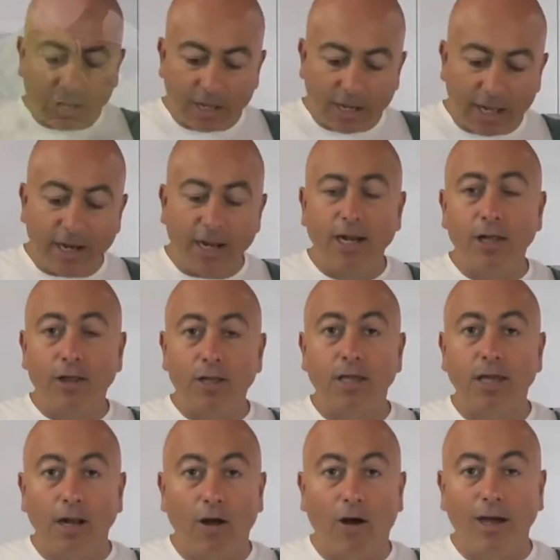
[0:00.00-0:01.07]
You can add
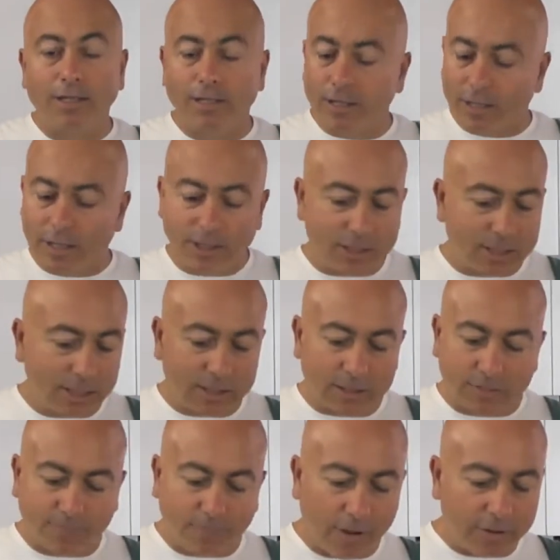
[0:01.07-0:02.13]
anything you like to these
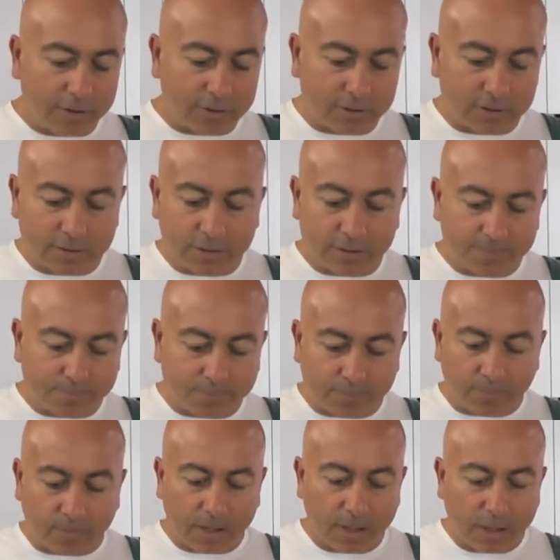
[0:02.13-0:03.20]
things,
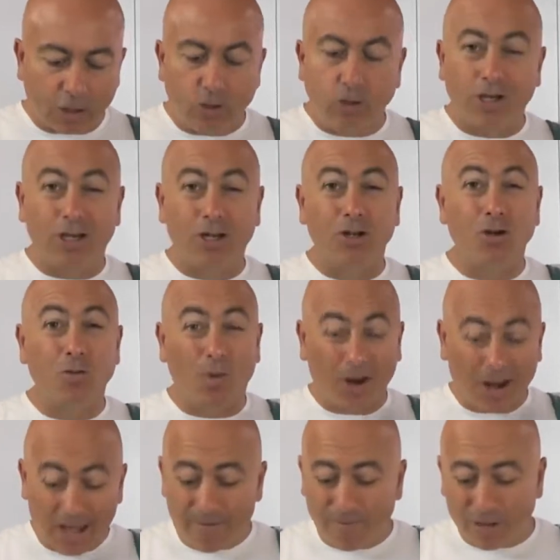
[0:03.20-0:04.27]
folks. You can do
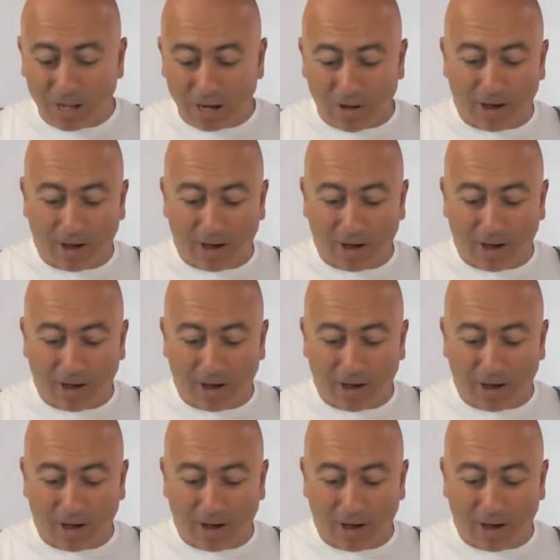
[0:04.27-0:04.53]
whatever you